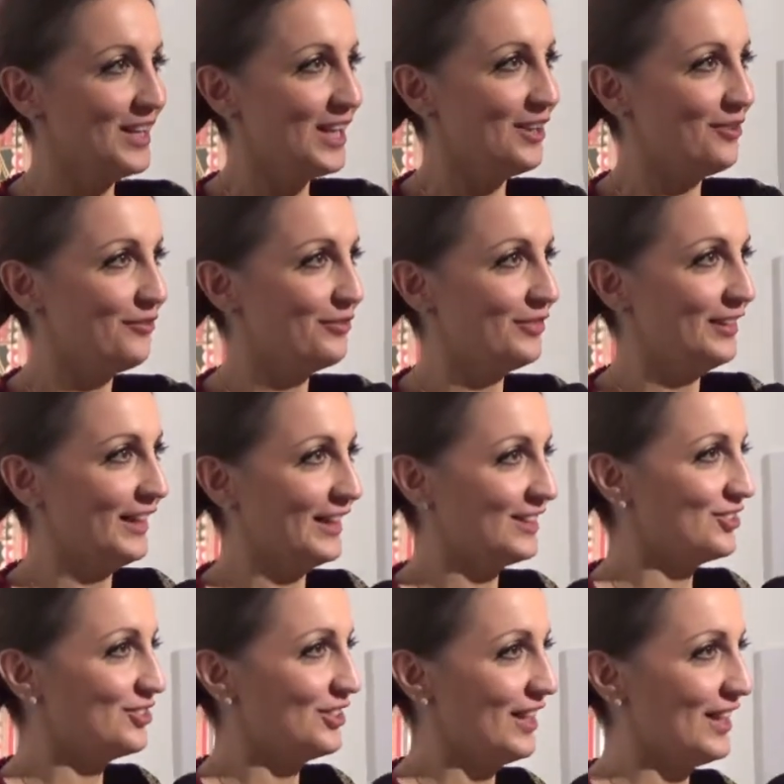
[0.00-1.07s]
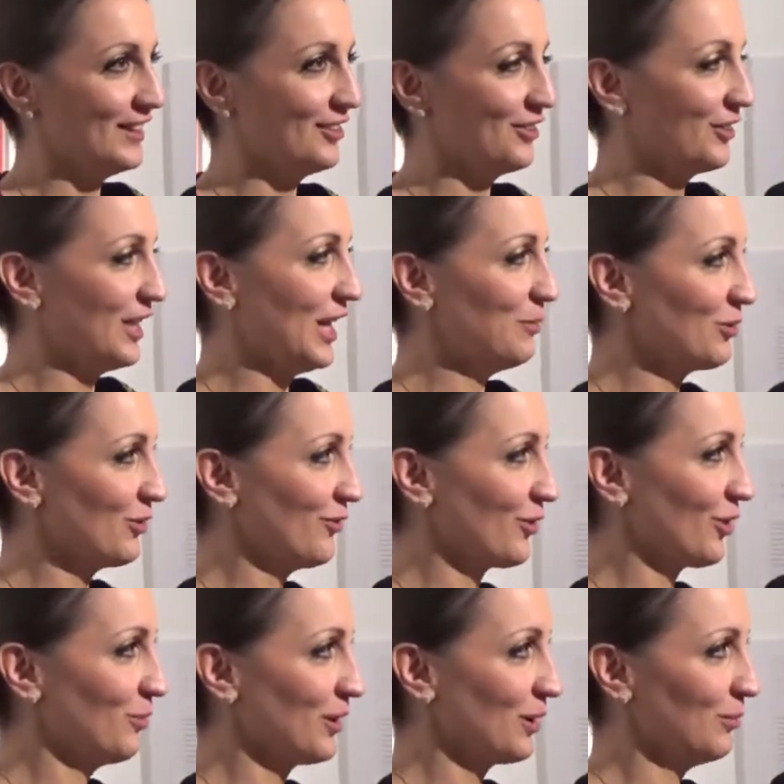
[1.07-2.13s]
if like she had her neighbor
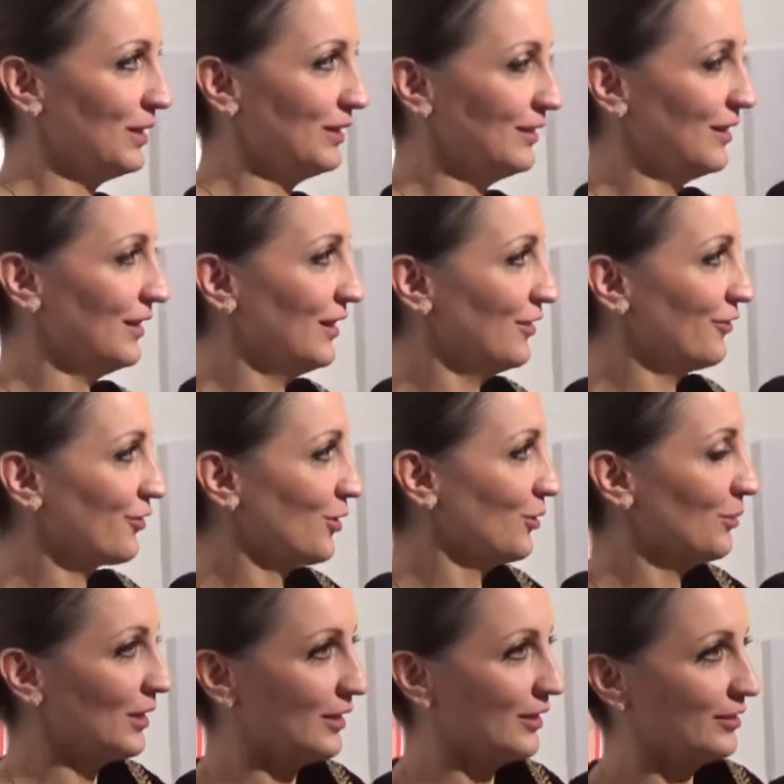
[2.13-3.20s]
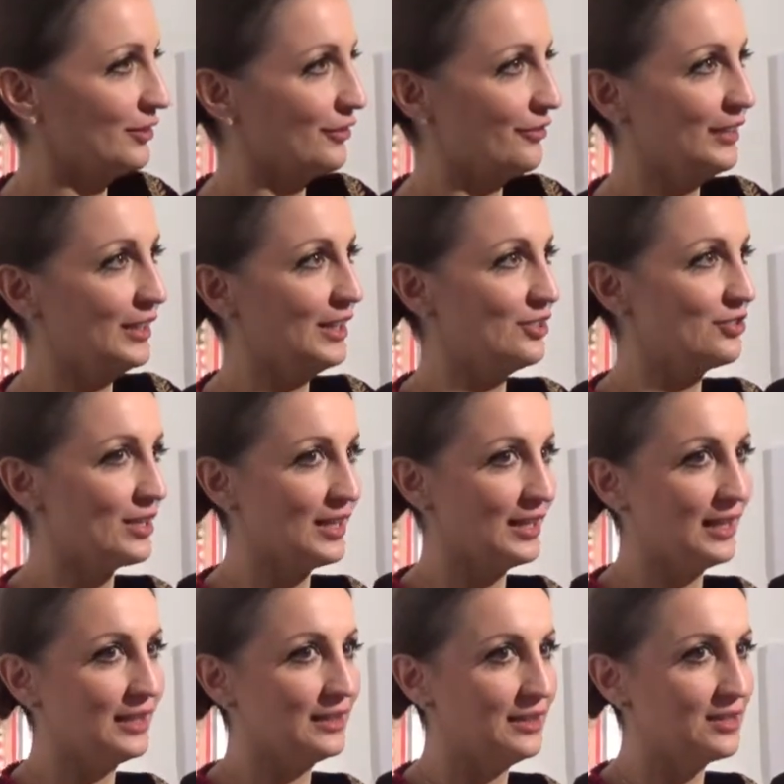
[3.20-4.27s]
from Ramallah and from the village and
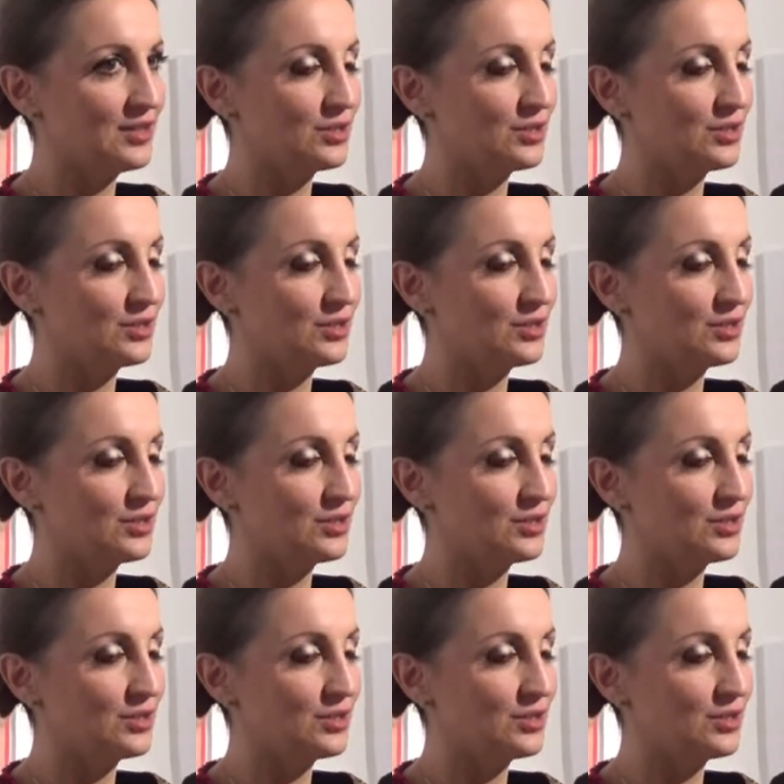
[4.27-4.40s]
like this?